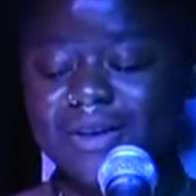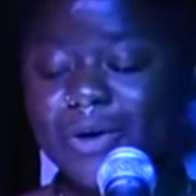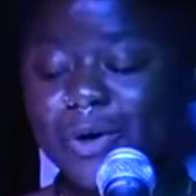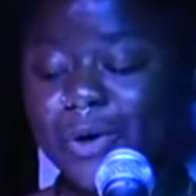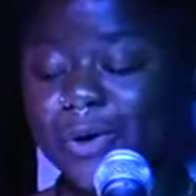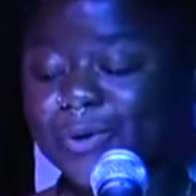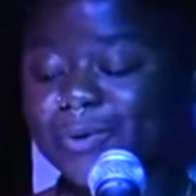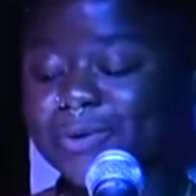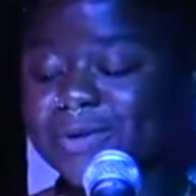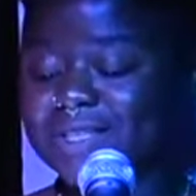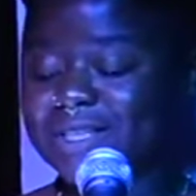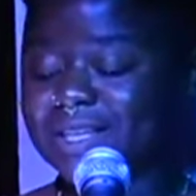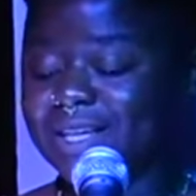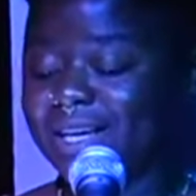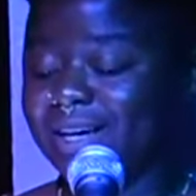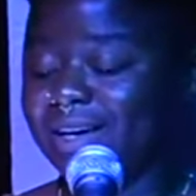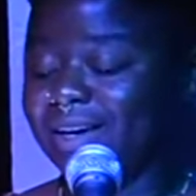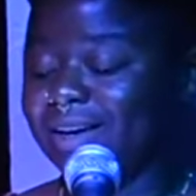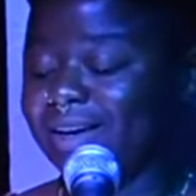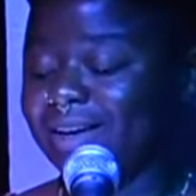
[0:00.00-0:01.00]

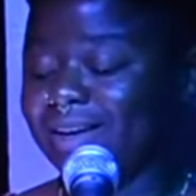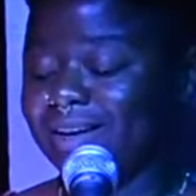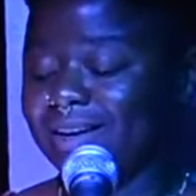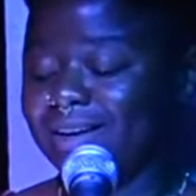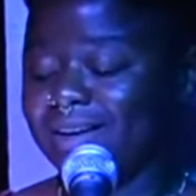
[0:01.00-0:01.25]
coaxing,